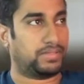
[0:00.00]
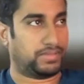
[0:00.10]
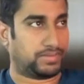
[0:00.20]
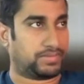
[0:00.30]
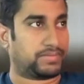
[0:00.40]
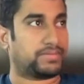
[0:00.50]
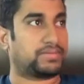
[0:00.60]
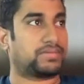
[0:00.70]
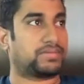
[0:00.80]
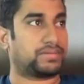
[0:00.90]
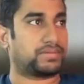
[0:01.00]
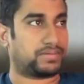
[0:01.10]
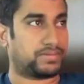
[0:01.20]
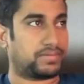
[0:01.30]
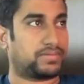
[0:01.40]

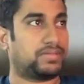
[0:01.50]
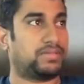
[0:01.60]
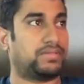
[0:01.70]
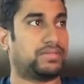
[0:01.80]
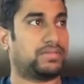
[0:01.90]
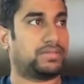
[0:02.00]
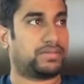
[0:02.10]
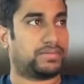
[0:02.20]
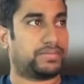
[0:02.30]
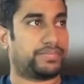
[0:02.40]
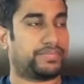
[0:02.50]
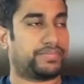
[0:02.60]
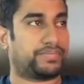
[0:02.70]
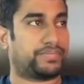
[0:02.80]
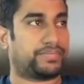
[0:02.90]

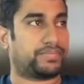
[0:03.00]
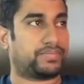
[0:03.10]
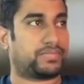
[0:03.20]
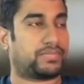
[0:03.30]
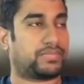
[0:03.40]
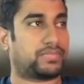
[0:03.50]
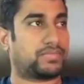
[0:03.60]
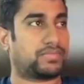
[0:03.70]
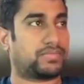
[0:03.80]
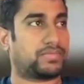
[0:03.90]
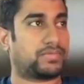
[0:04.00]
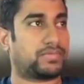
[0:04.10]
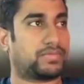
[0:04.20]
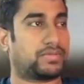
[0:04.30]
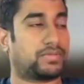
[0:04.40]

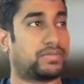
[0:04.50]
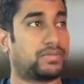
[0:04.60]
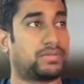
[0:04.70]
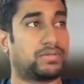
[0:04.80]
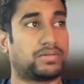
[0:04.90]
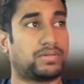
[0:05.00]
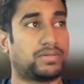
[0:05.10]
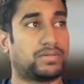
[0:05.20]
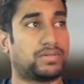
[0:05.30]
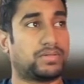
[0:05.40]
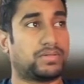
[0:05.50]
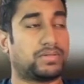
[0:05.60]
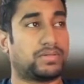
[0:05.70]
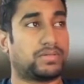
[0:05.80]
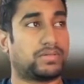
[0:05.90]

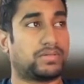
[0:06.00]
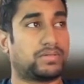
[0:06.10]
[no speech]